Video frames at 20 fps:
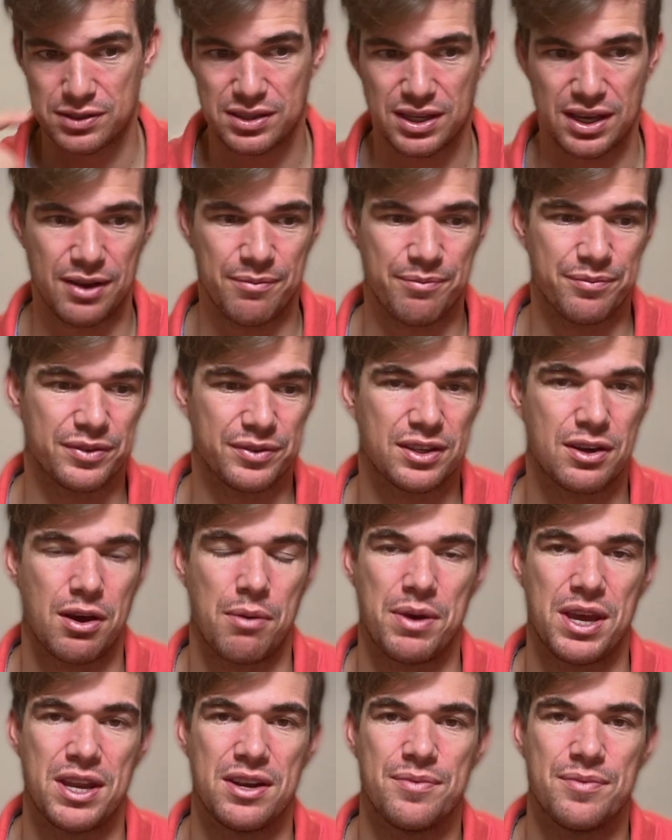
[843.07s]
come
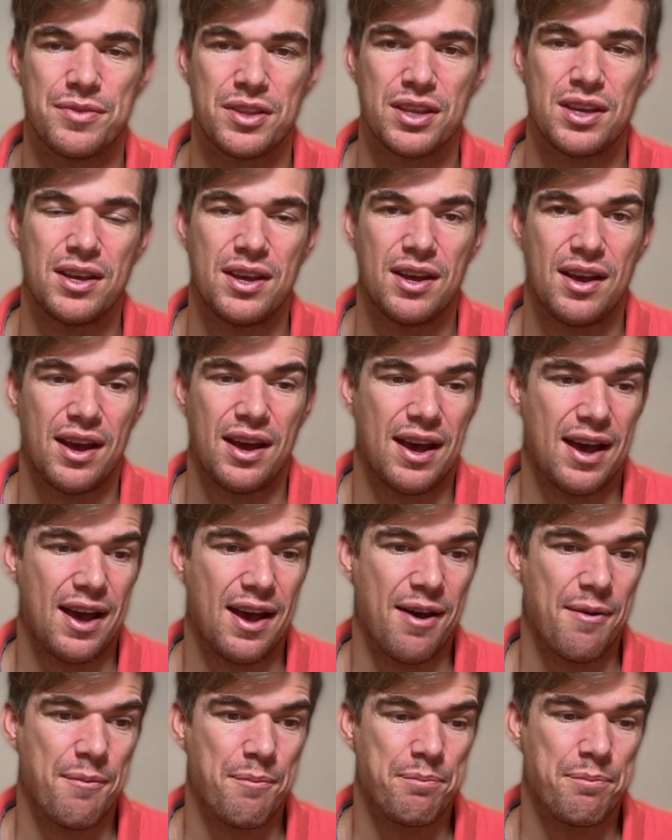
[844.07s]
in.
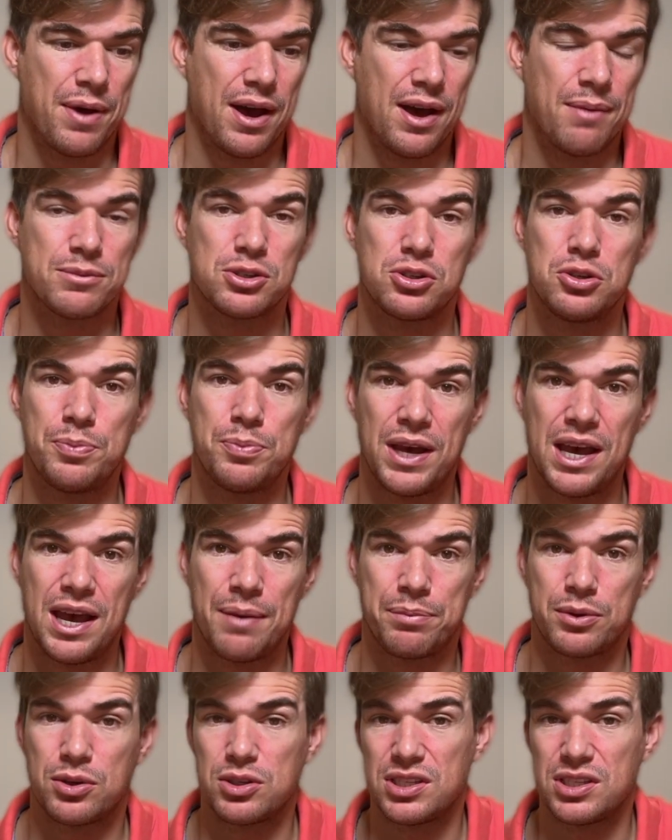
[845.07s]
But I'm super happy
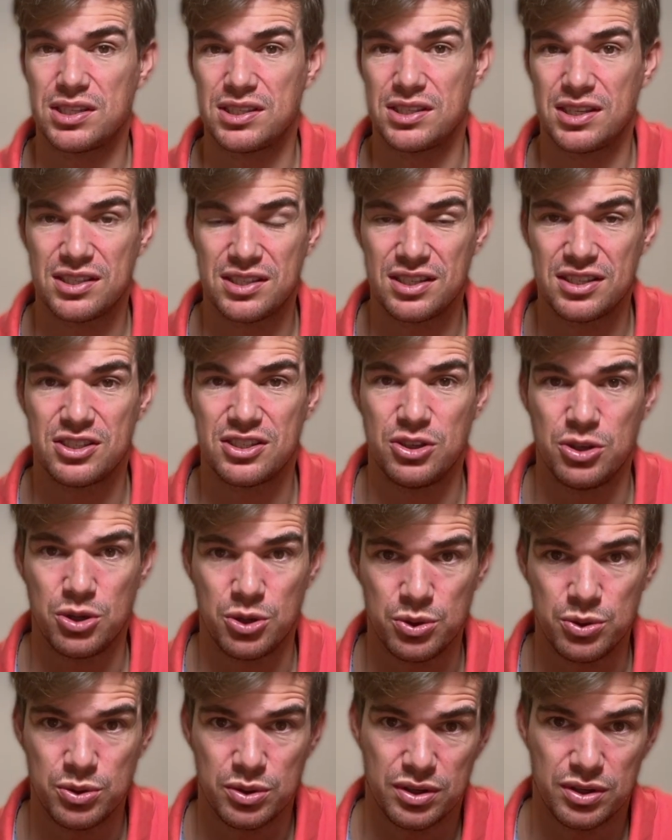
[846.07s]
because this is
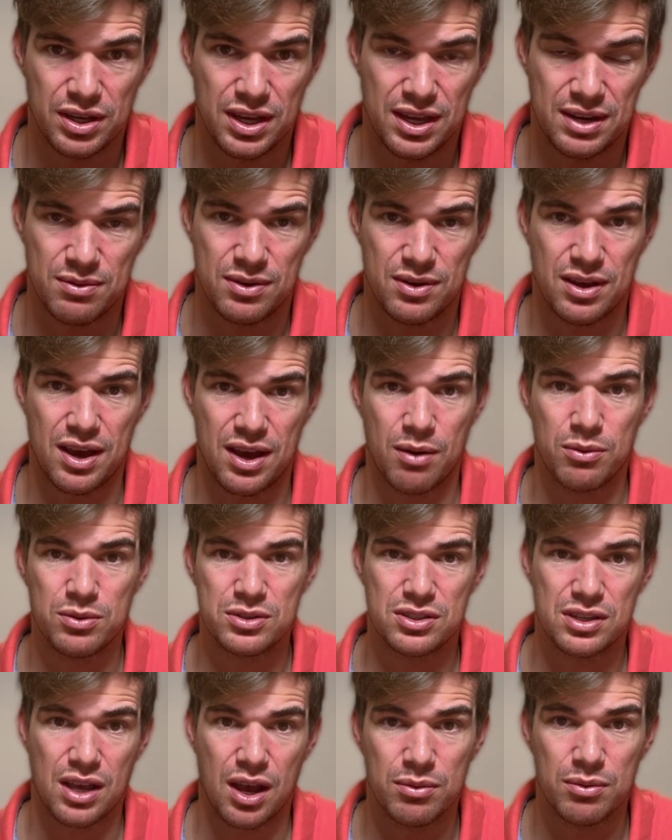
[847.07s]
new, and I
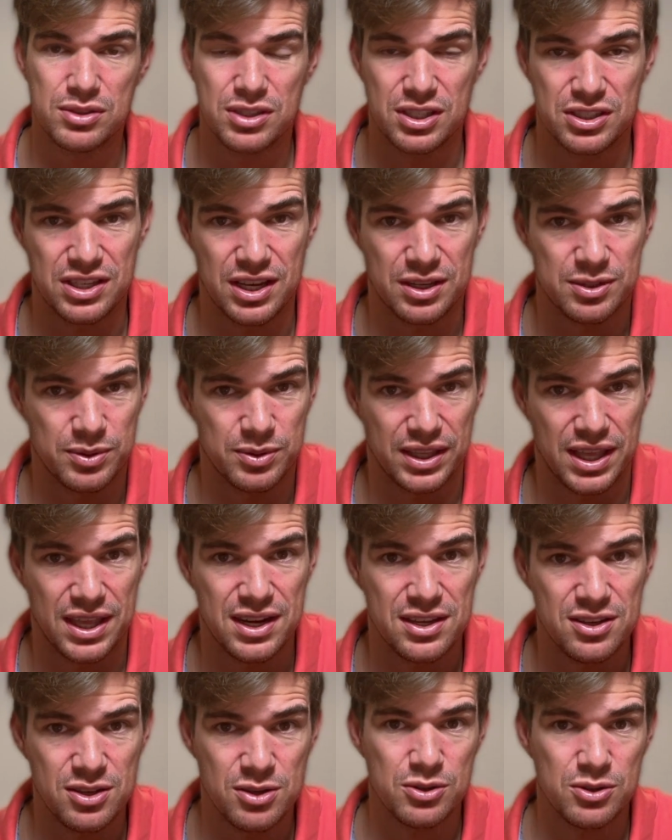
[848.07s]
would suggest with
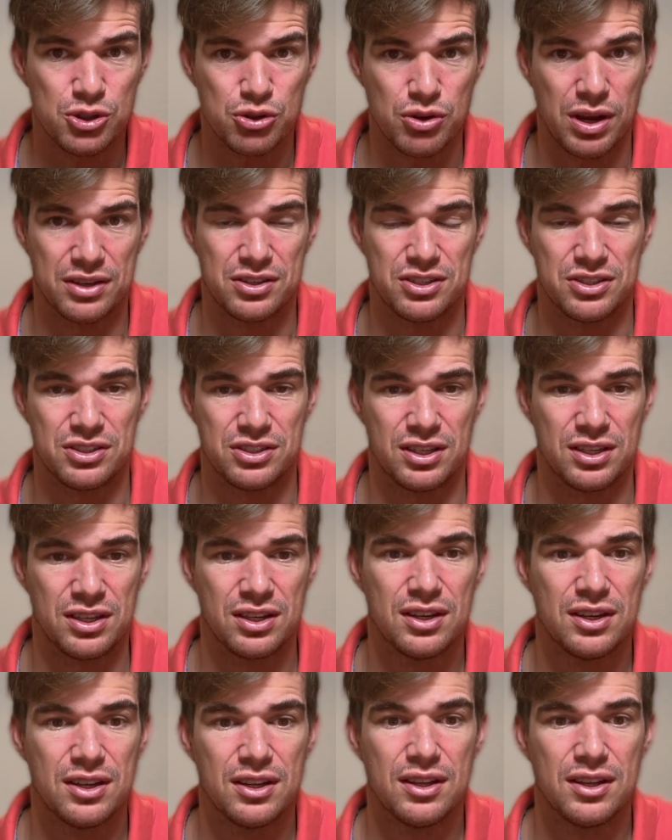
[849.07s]
any new strategy,
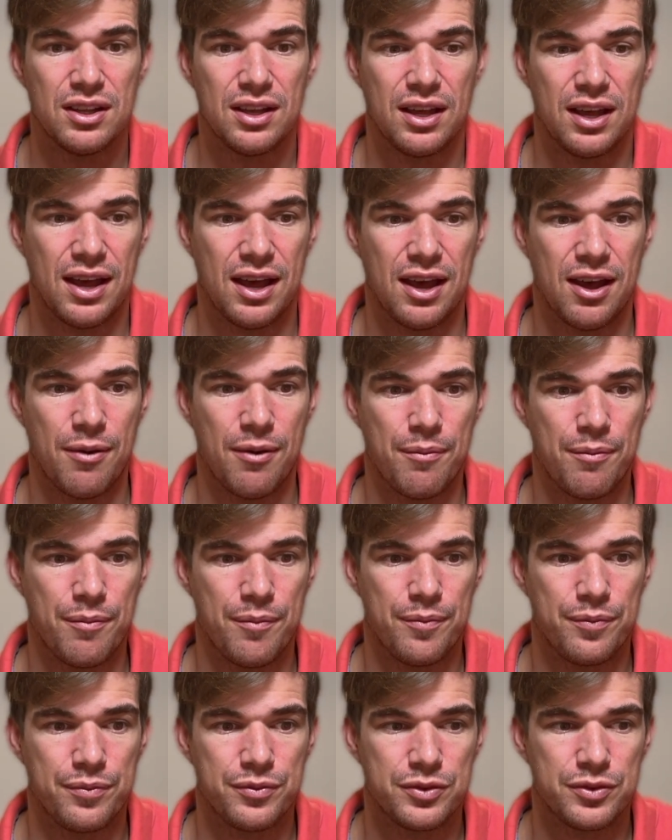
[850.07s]

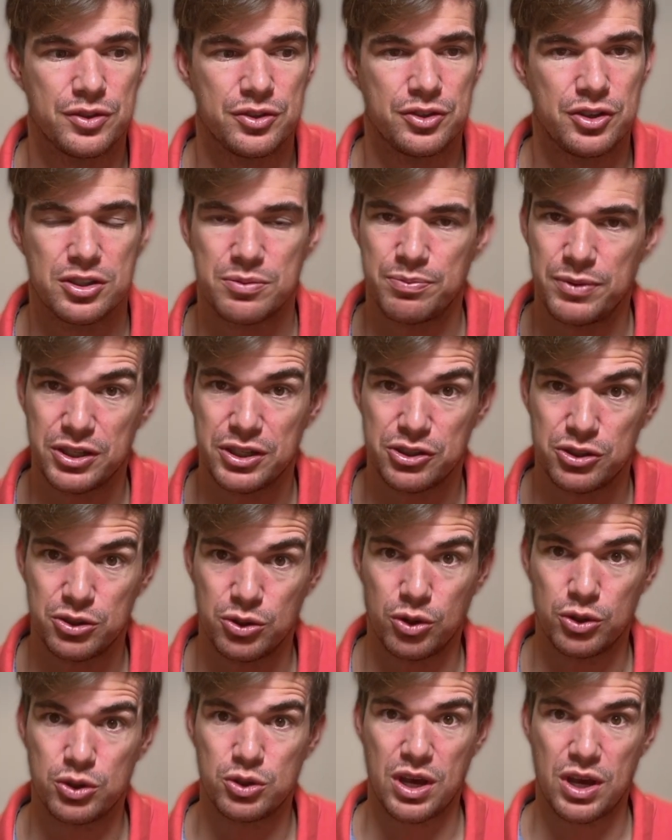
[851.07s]
just make
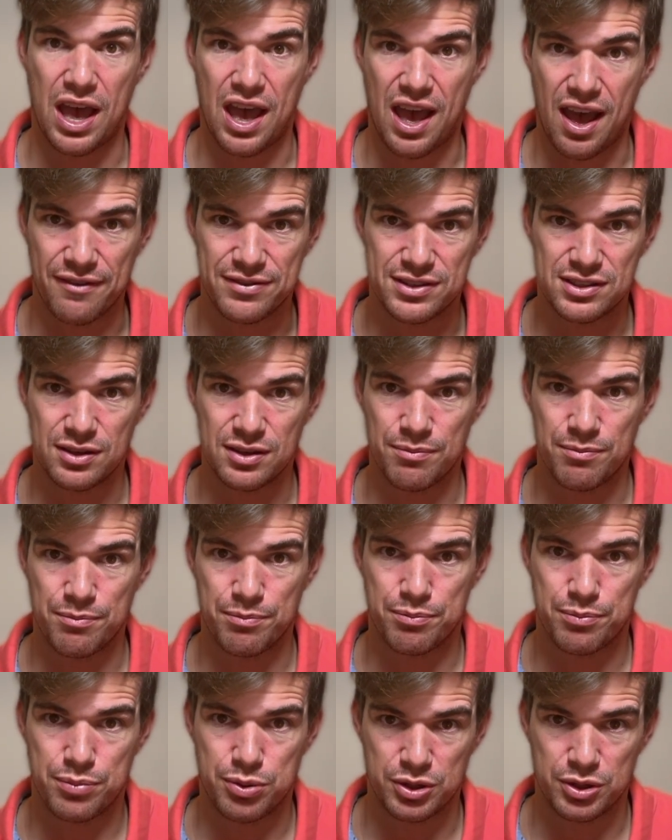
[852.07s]
sure you have some
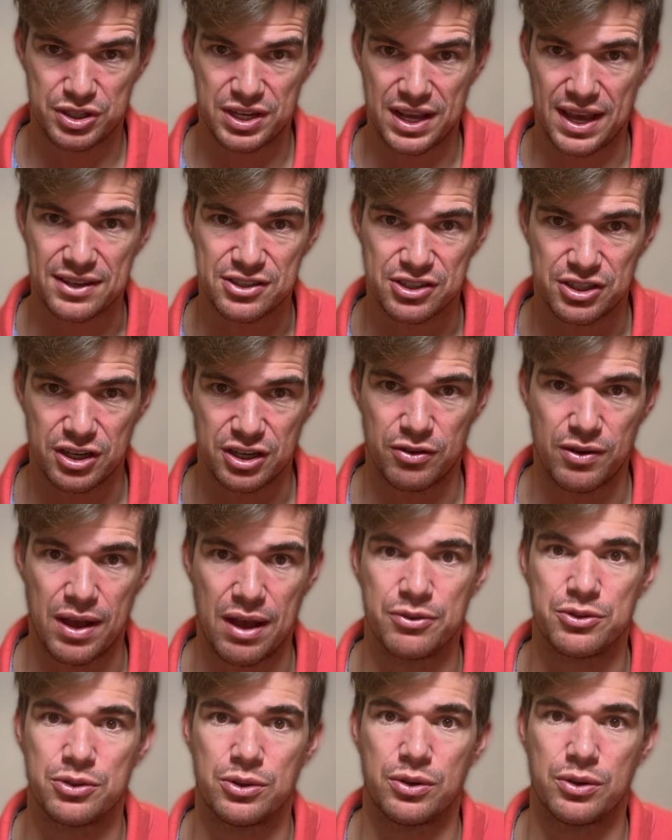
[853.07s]
protection
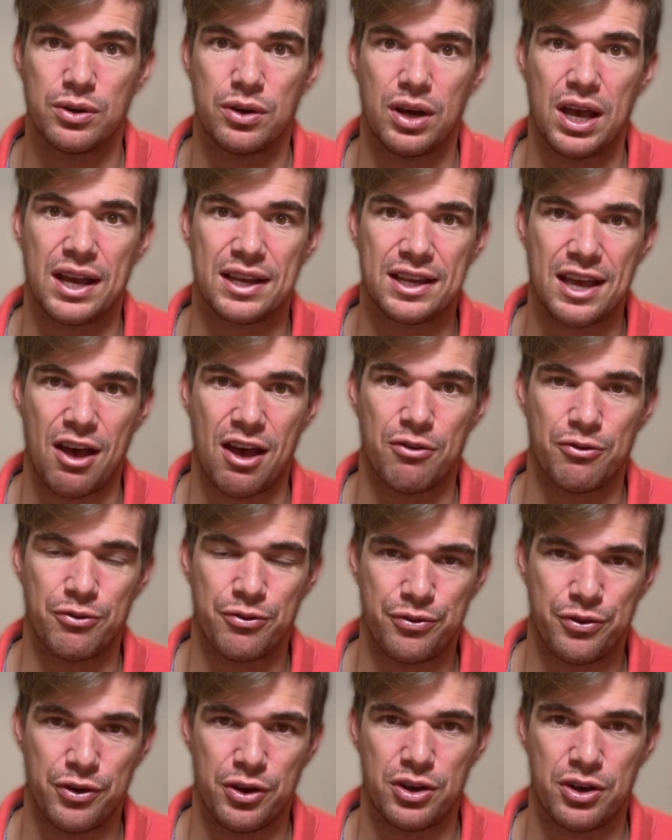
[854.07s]
around your account
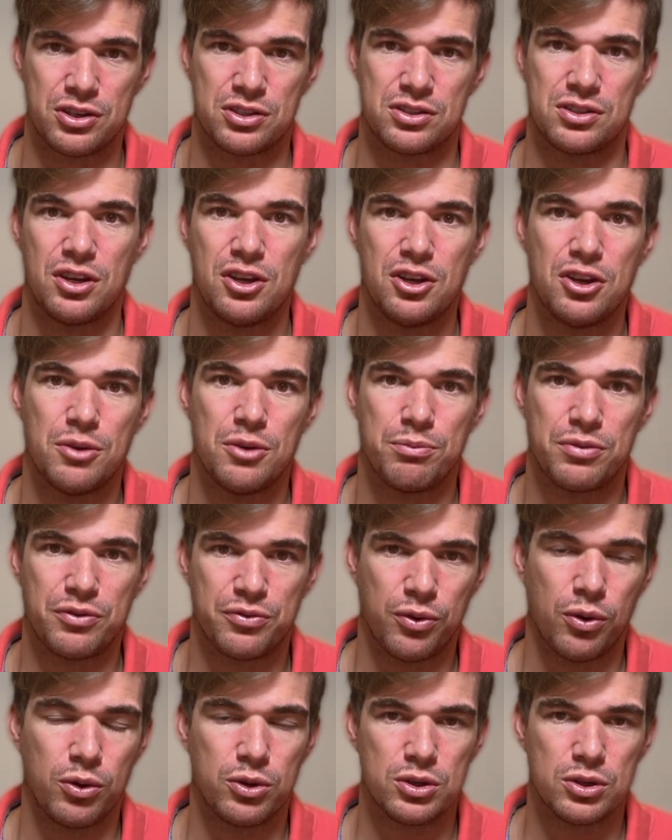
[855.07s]
first
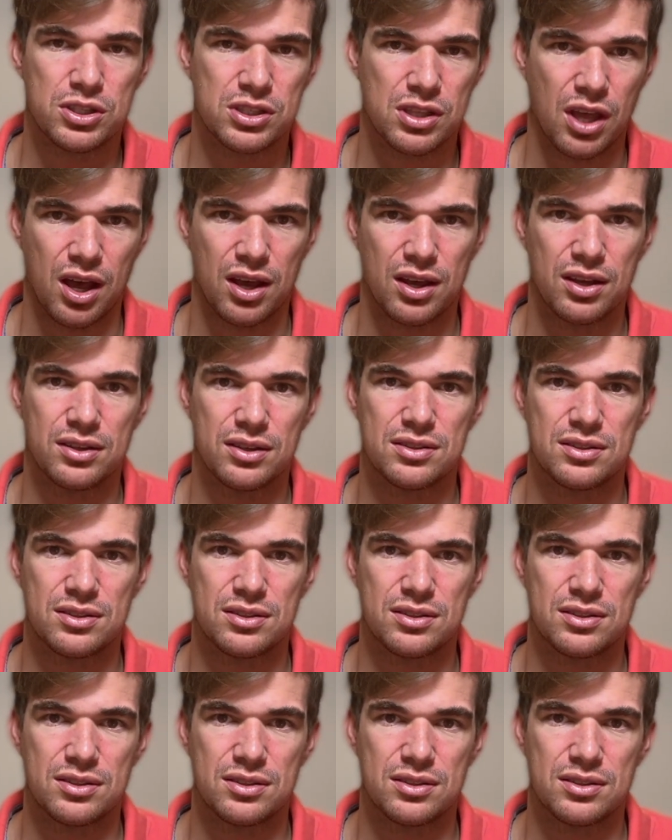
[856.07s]
before you start,